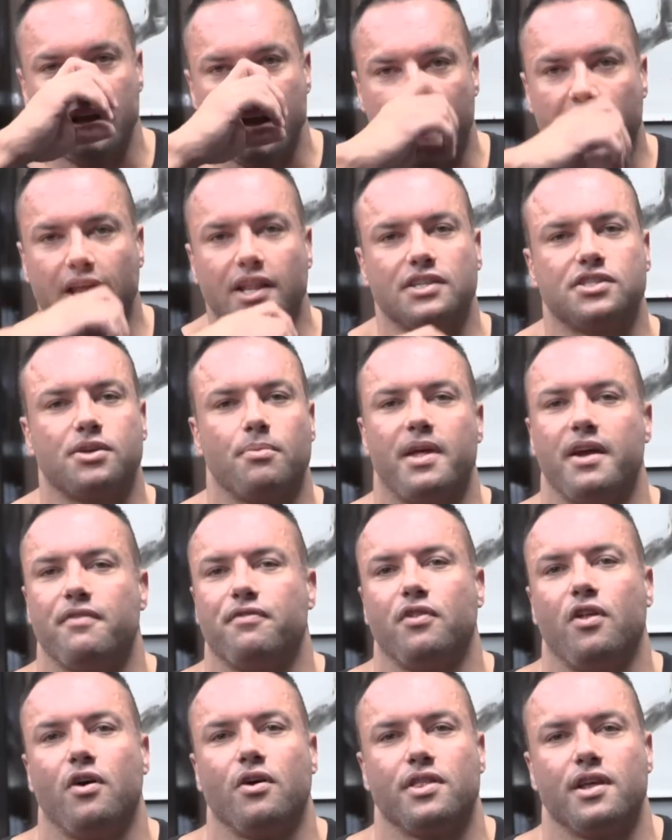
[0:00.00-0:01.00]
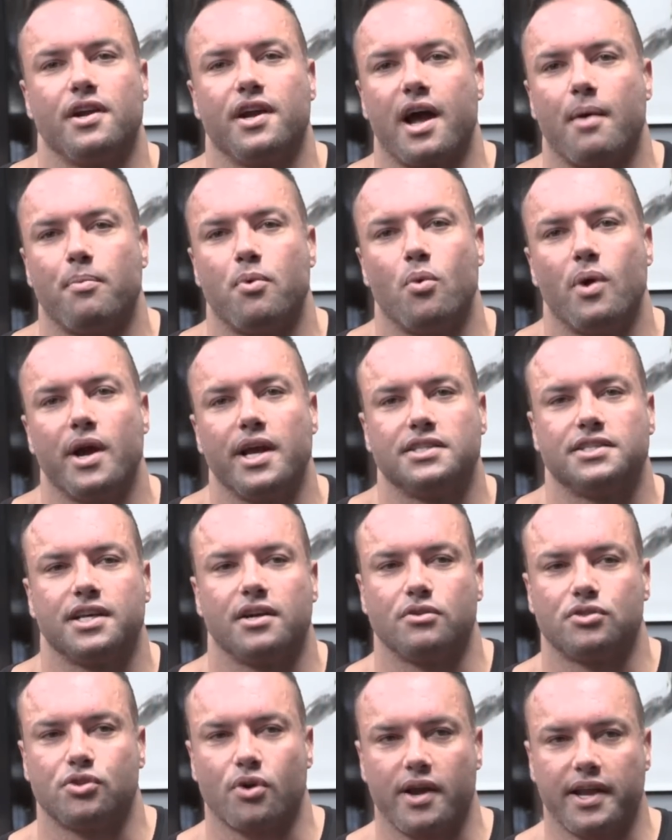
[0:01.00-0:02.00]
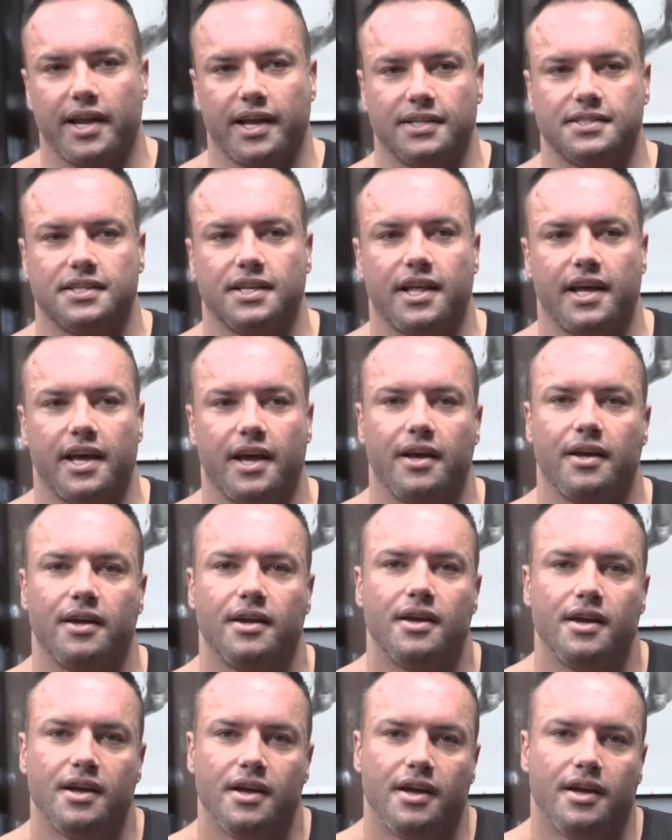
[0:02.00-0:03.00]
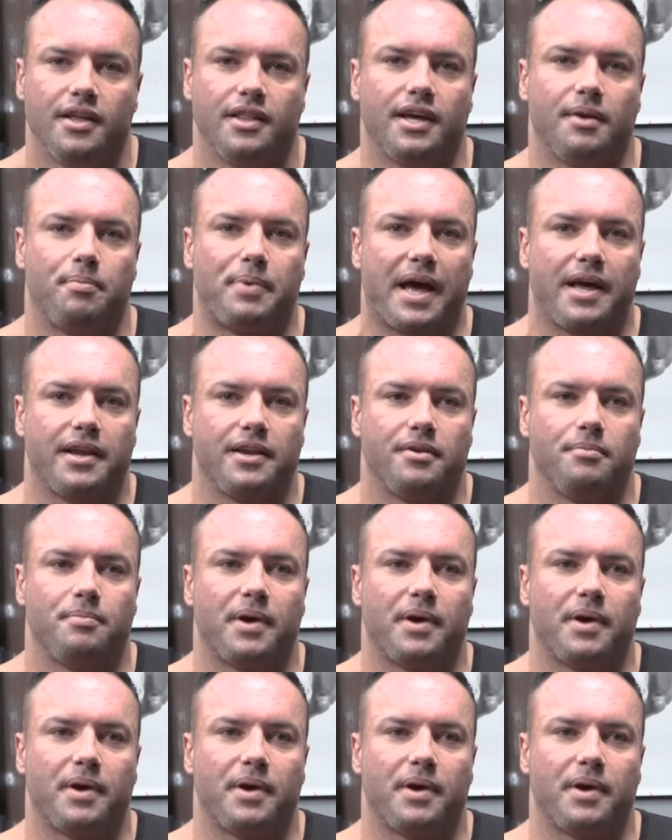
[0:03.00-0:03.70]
Unless I'm there for longer than a couple of weeks, then I'll try and get into their pattern.